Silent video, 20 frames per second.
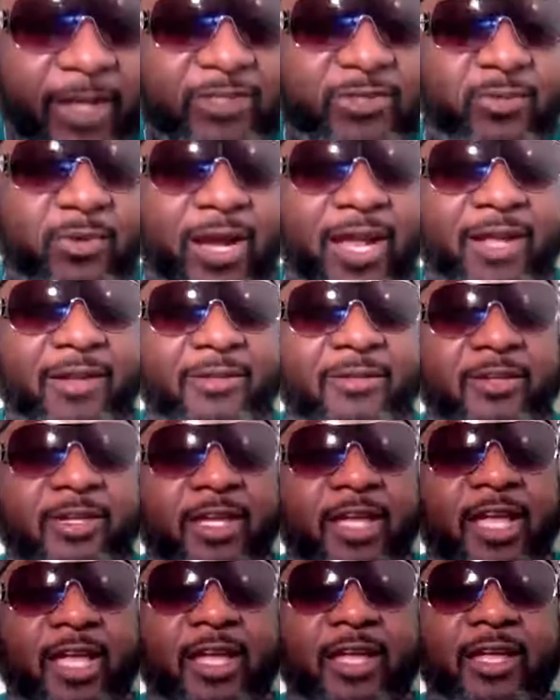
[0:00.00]
That's right.
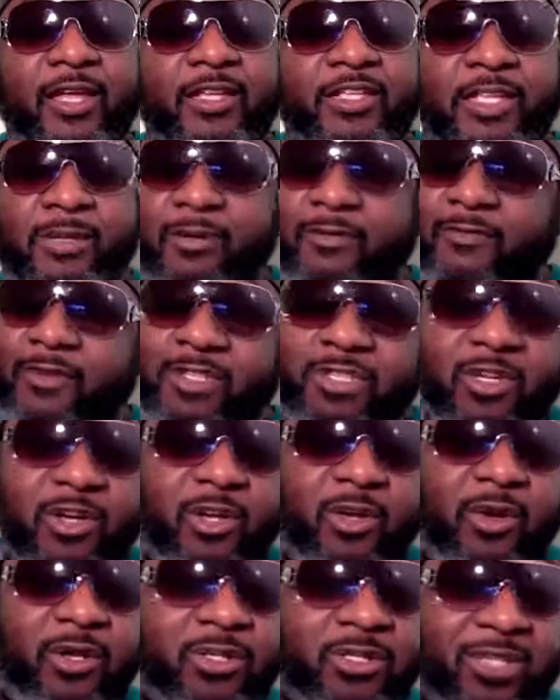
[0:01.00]
Some of us
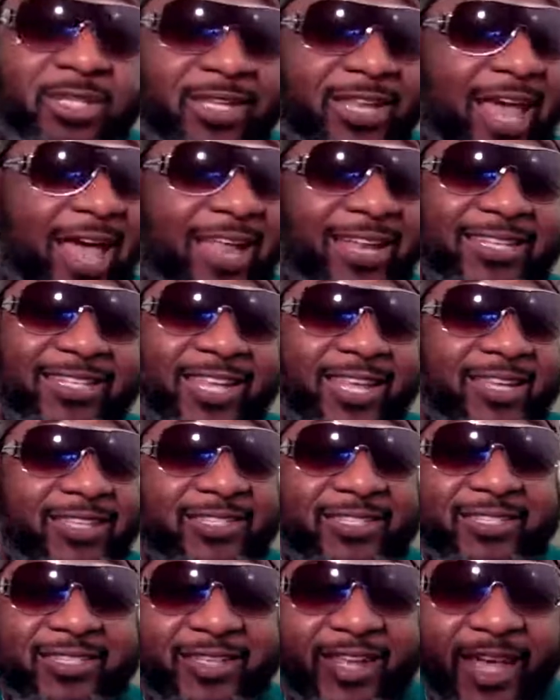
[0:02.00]
are going to not
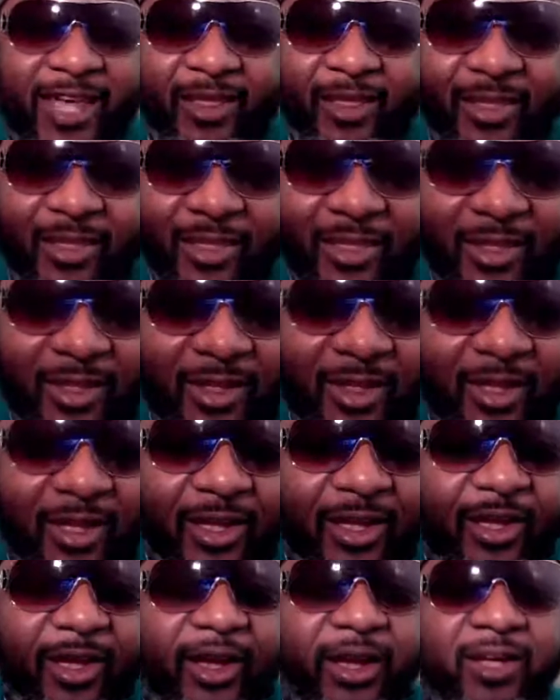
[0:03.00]
taste death
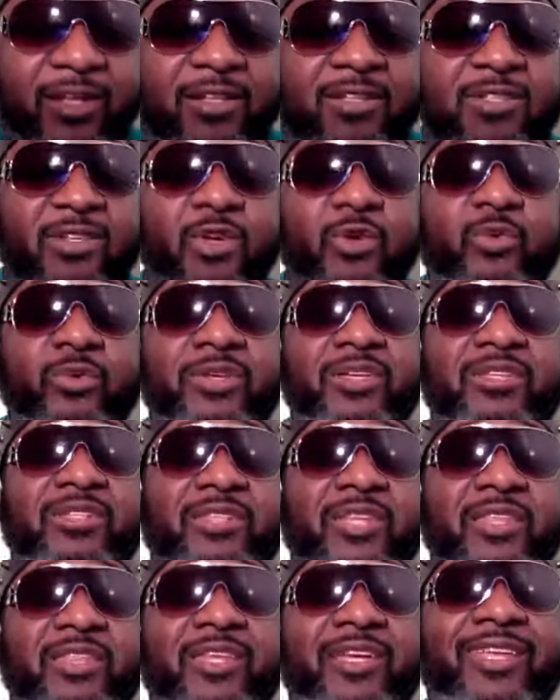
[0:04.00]
until we
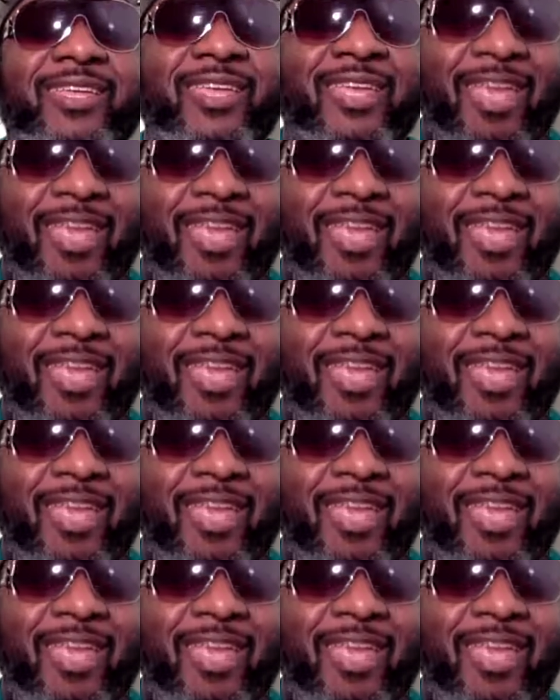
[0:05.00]
see the